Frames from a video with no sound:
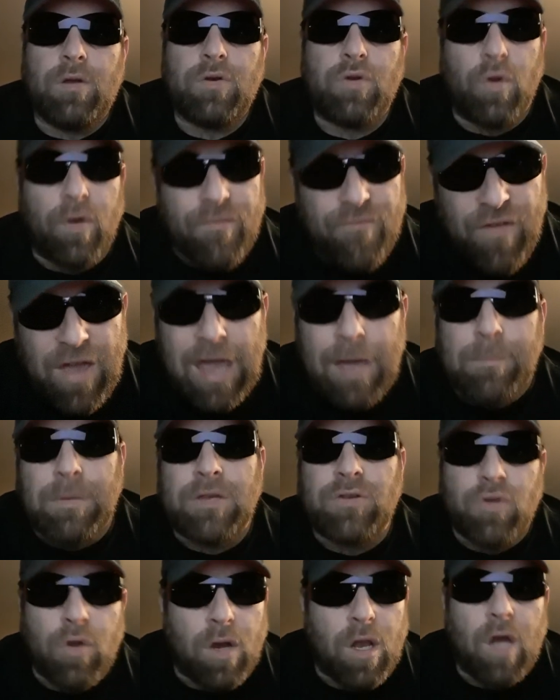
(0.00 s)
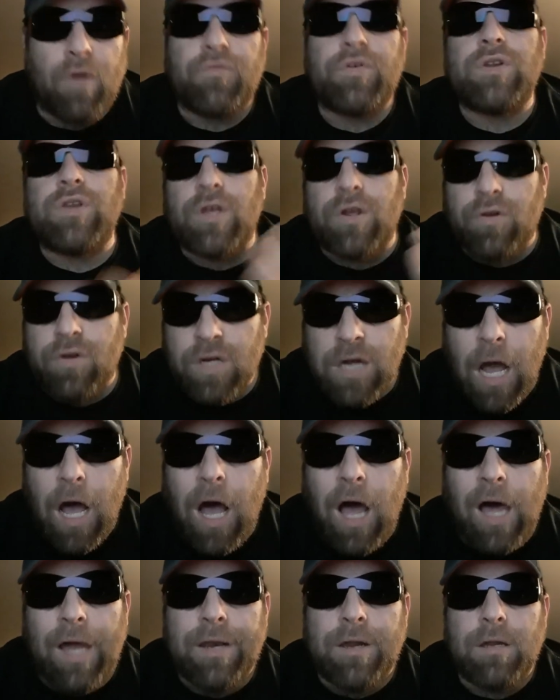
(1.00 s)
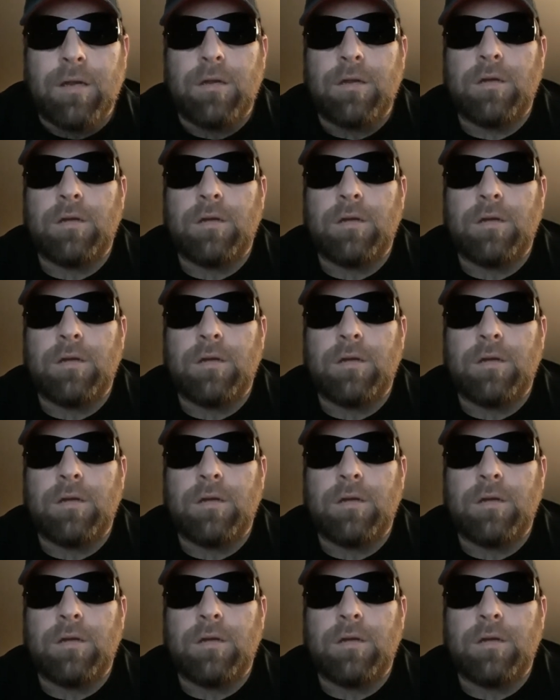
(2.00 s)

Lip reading: to a family, to a country, to your God,